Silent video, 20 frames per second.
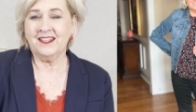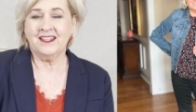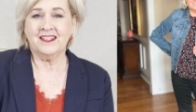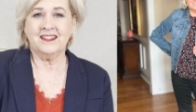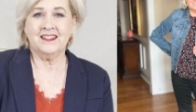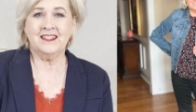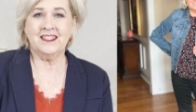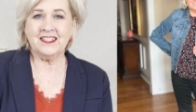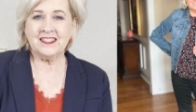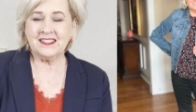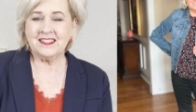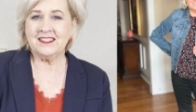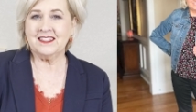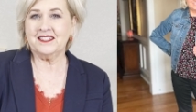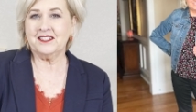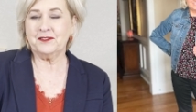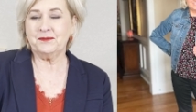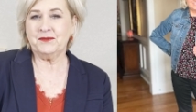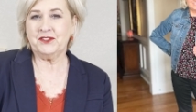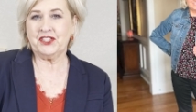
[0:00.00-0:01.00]
This
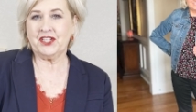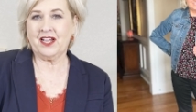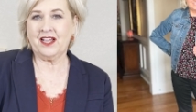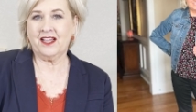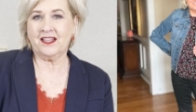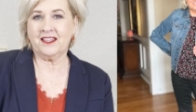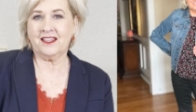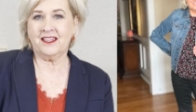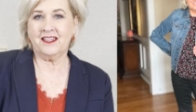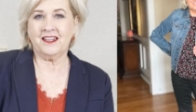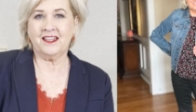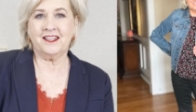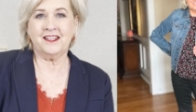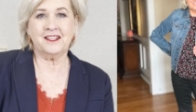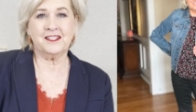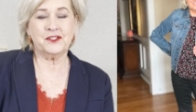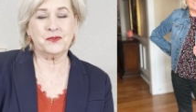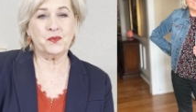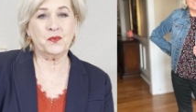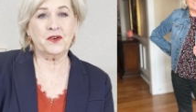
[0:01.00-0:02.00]
denim jacket
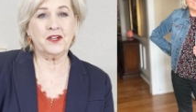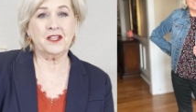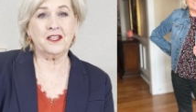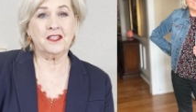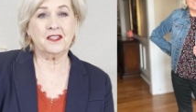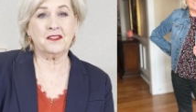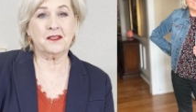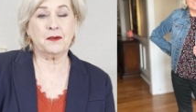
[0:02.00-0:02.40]
is with